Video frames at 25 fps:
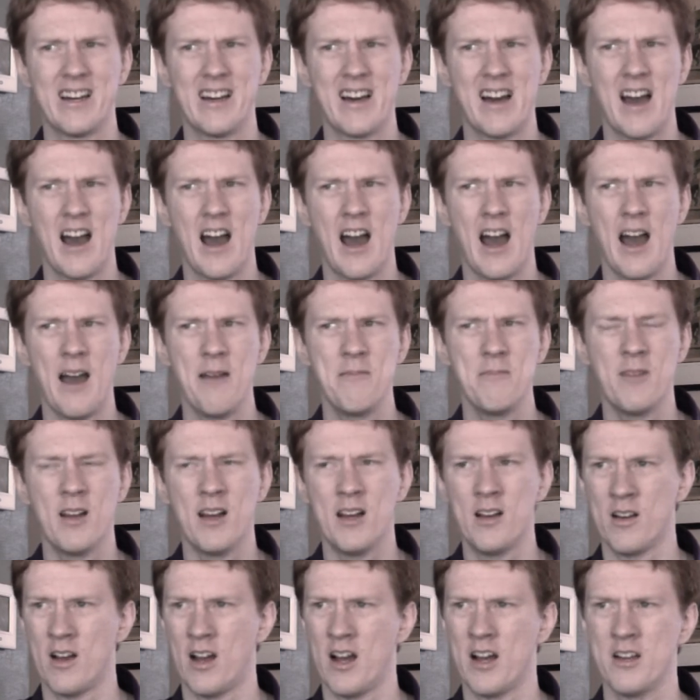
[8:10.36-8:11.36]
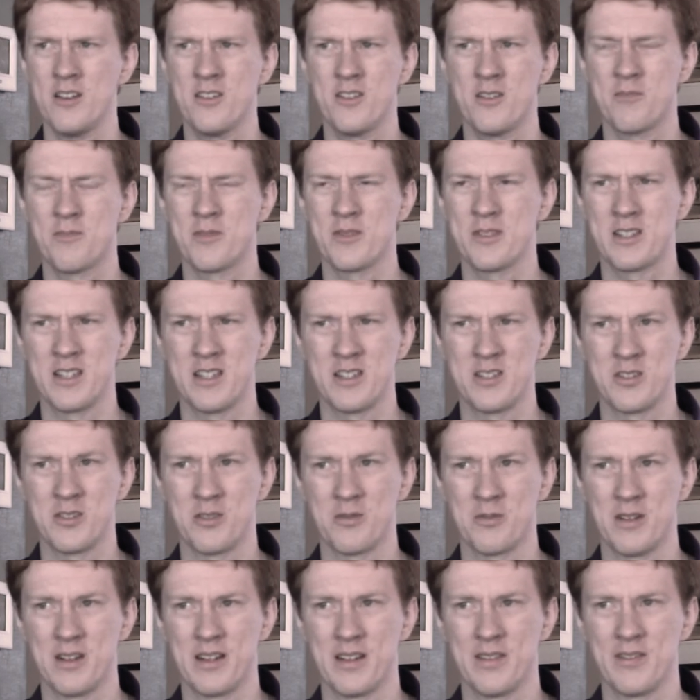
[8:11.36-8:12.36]
not 100%
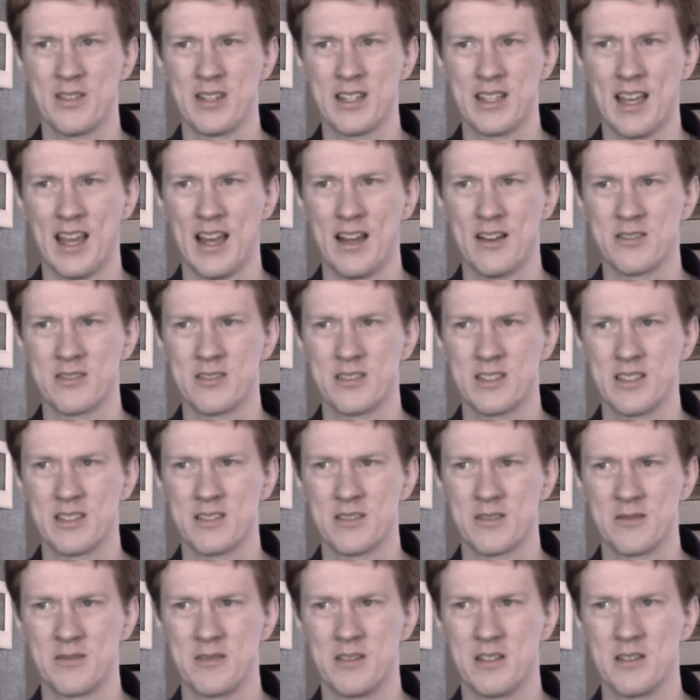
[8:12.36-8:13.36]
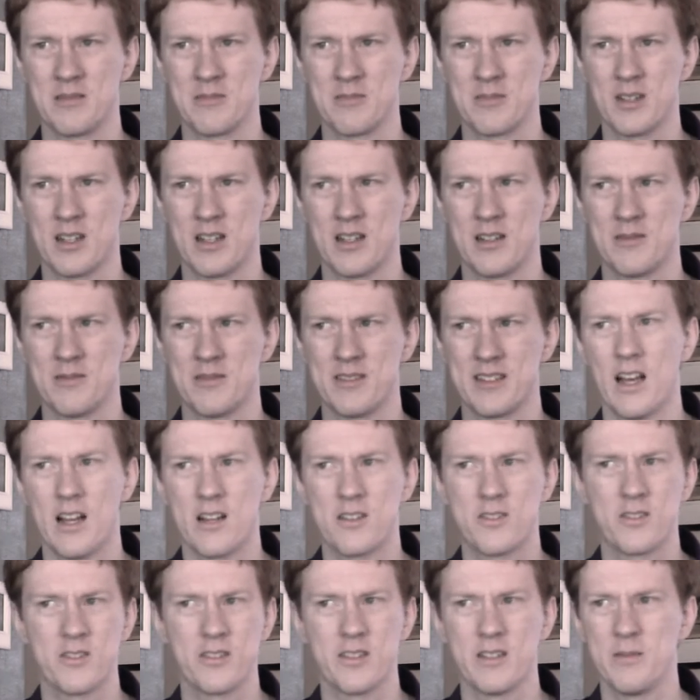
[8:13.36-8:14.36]
sure what even counts as a rom-com.
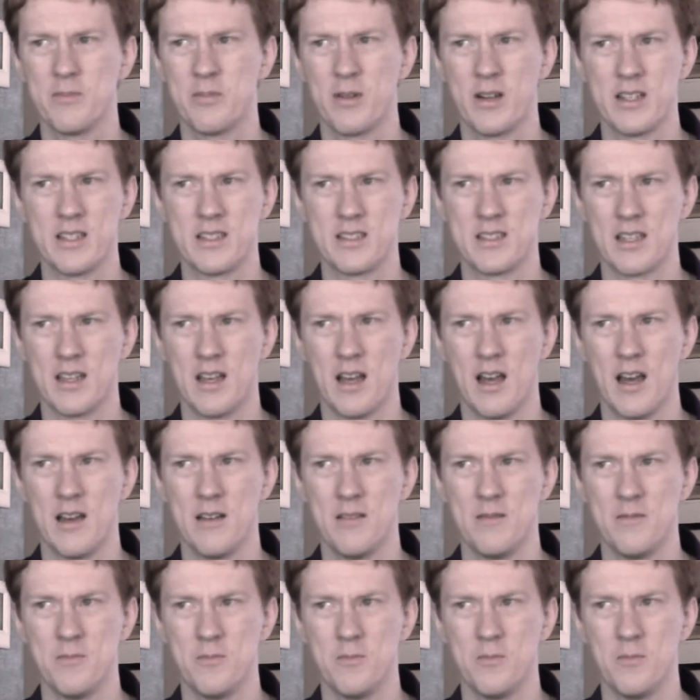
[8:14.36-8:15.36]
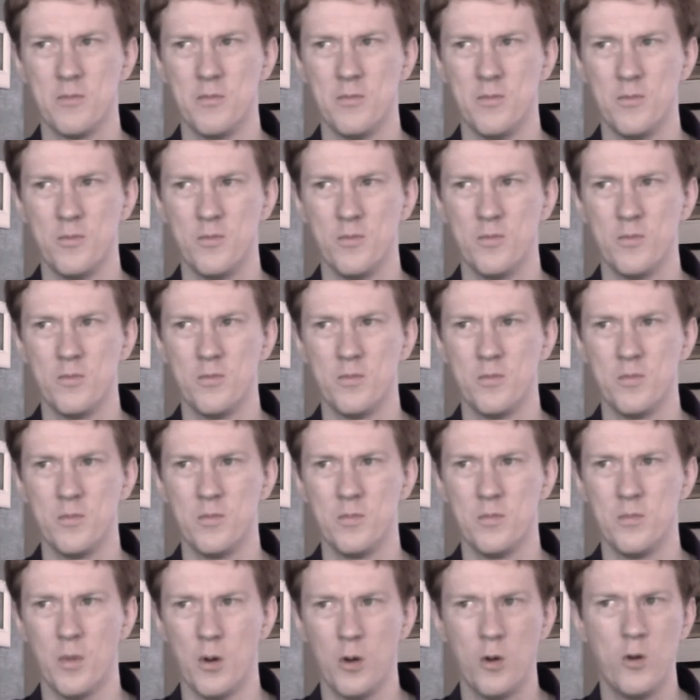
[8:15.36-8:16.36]
Nacho Libre's a
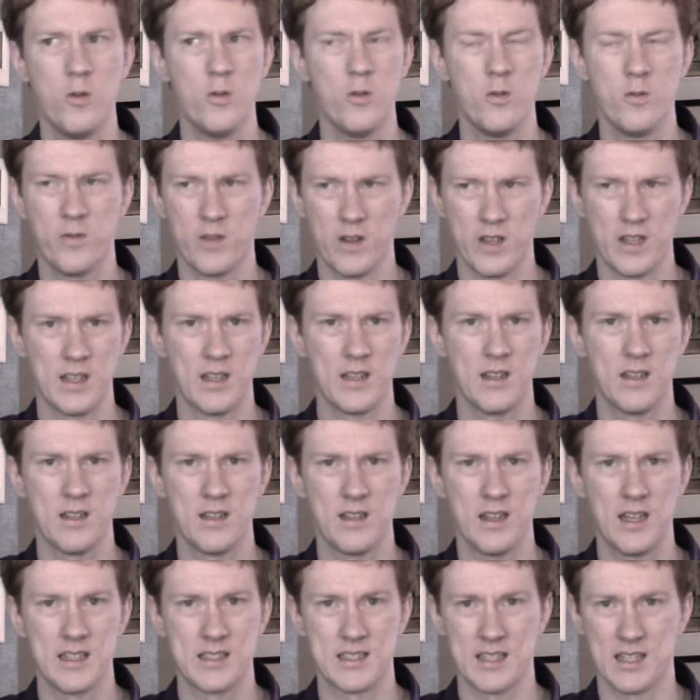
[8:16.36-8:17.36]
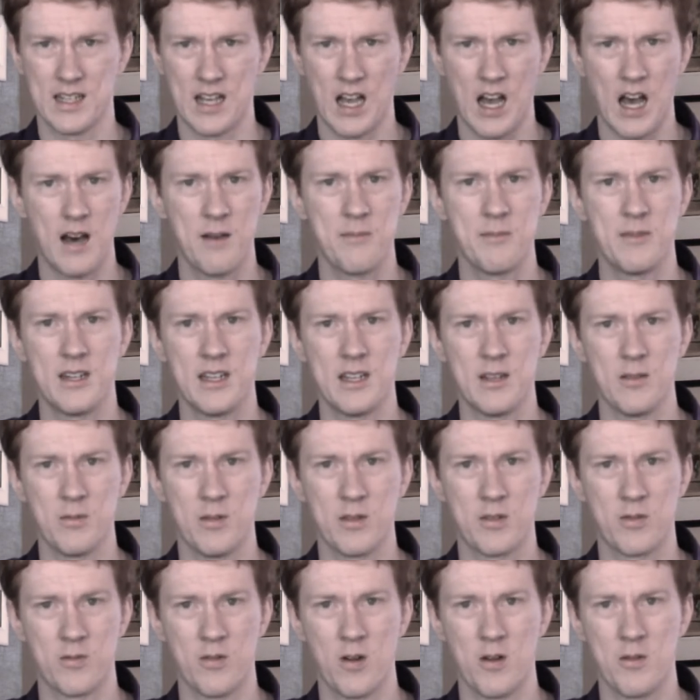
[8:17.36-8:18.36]
movie. It's a comedy
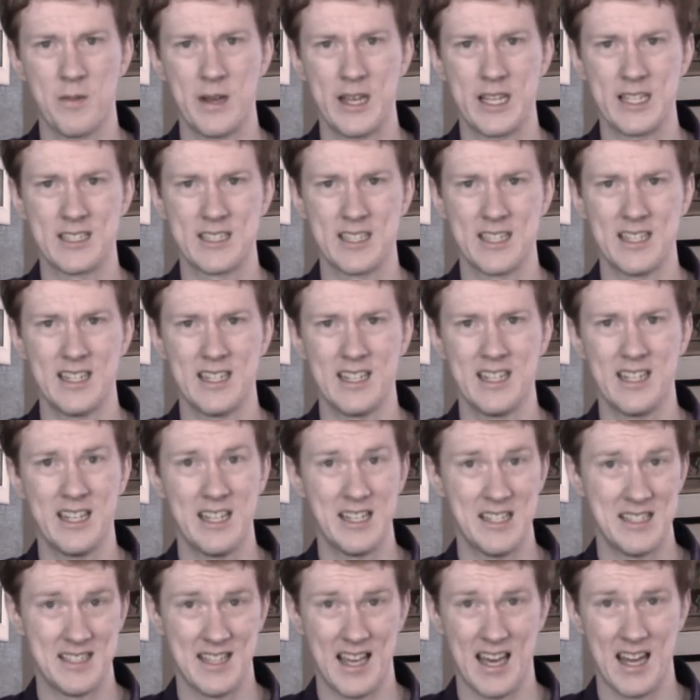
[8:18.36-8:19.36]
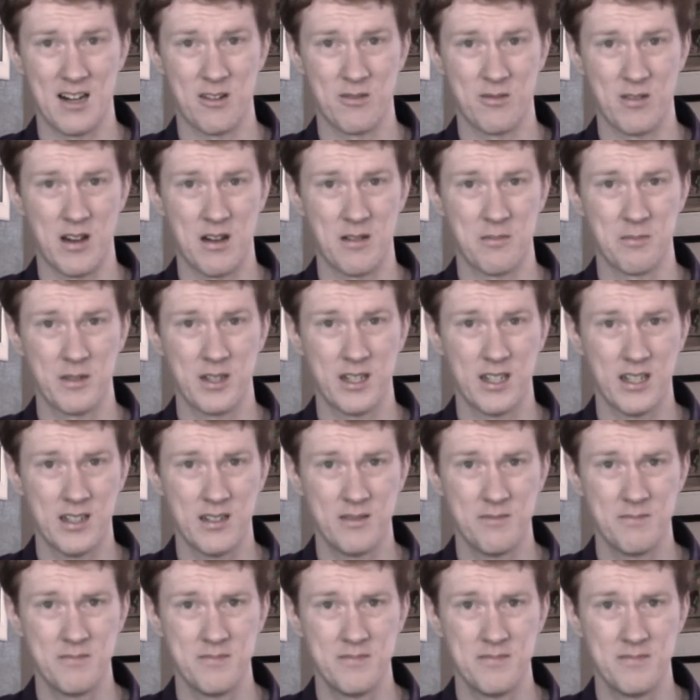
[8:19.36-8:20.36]
with romance in it. Is that a
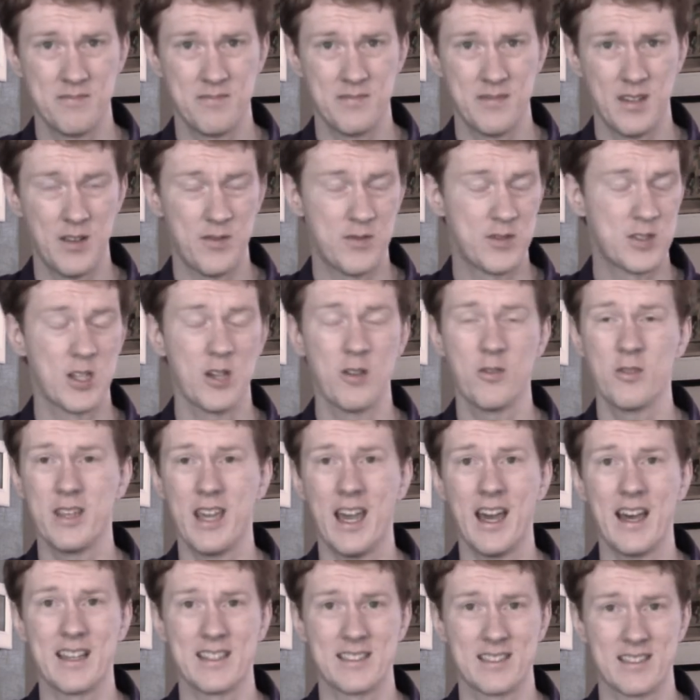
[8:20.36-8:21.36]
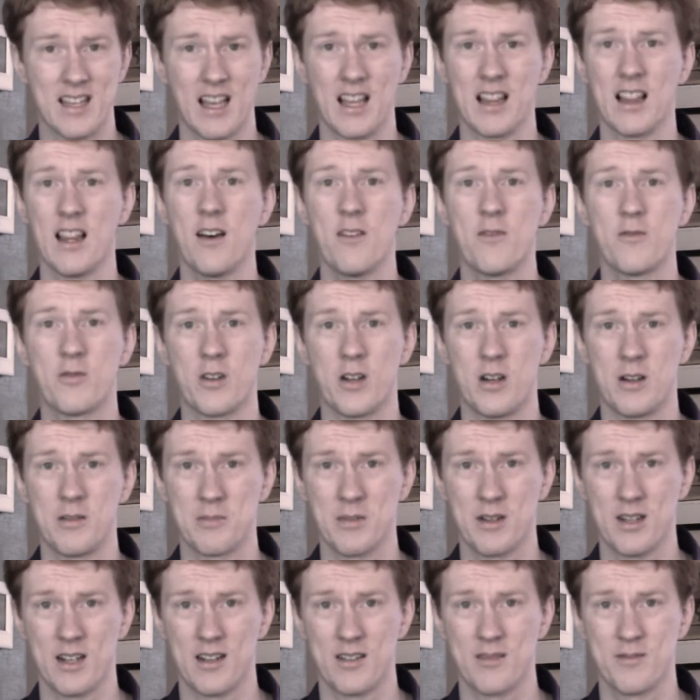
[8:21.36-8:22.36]
rom-com? If so, yes. I love
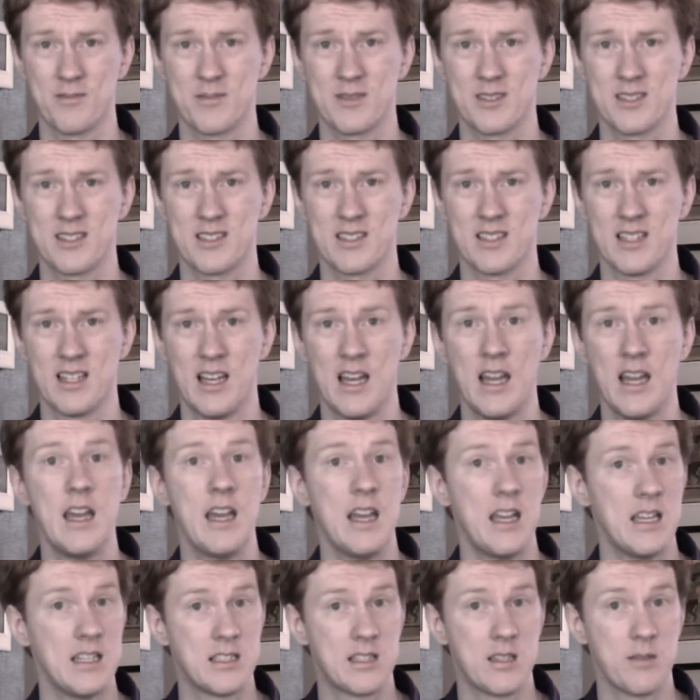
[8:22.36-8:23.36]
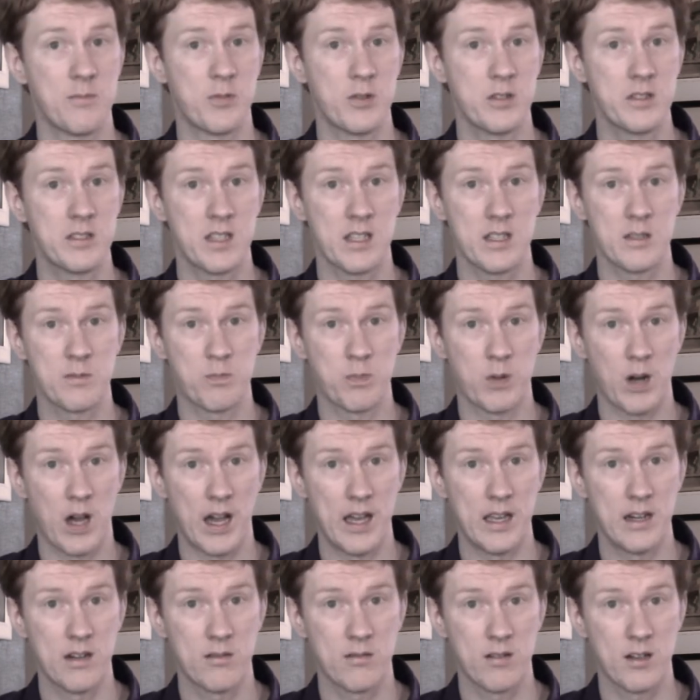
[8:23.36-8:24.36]
rom-coms. Is The Princess
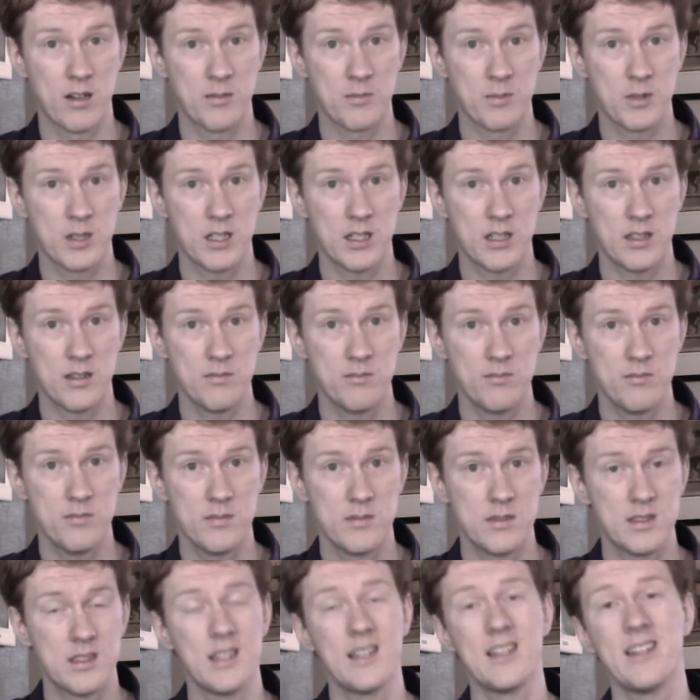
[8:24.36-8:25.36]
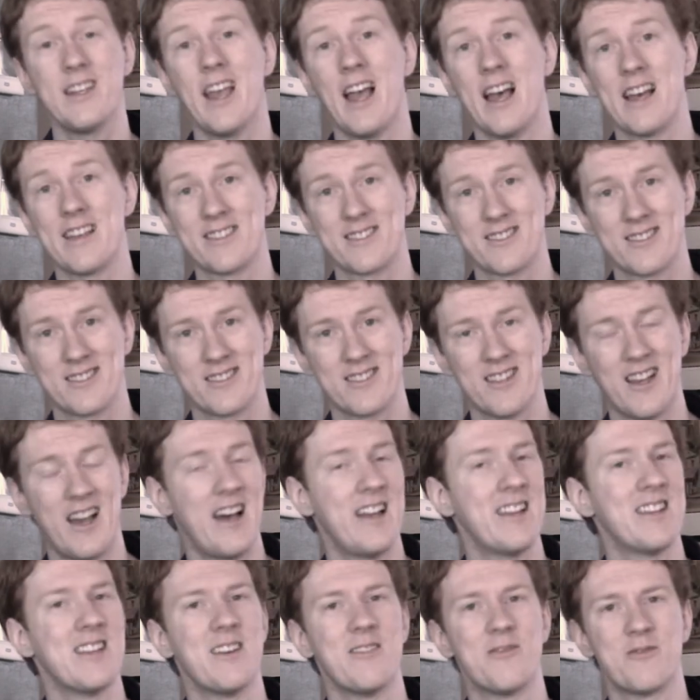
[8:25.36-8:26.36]
Bride a rom-com? Then yes.
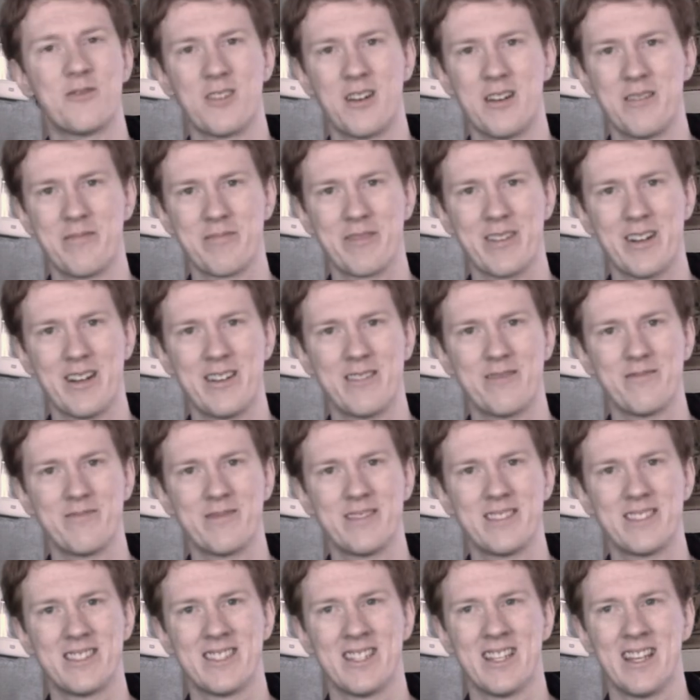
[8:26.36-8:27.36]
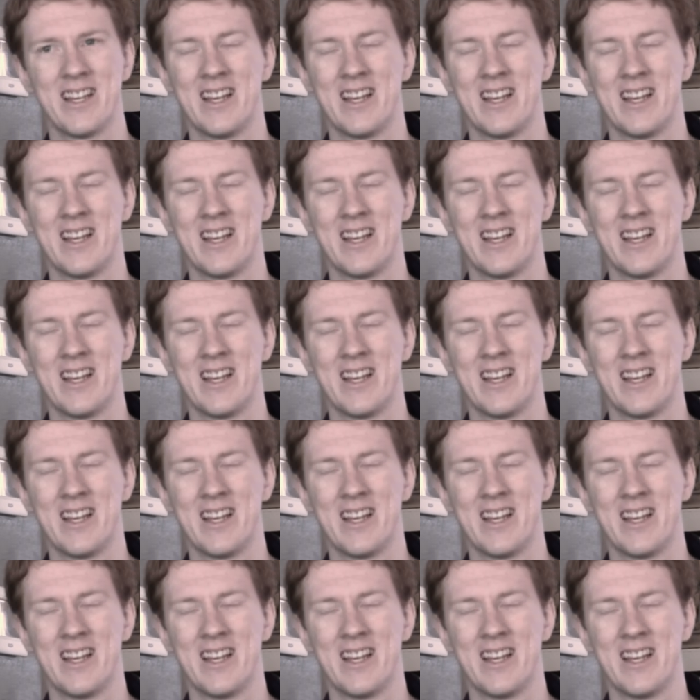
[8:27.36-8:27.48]
I love rom-coms.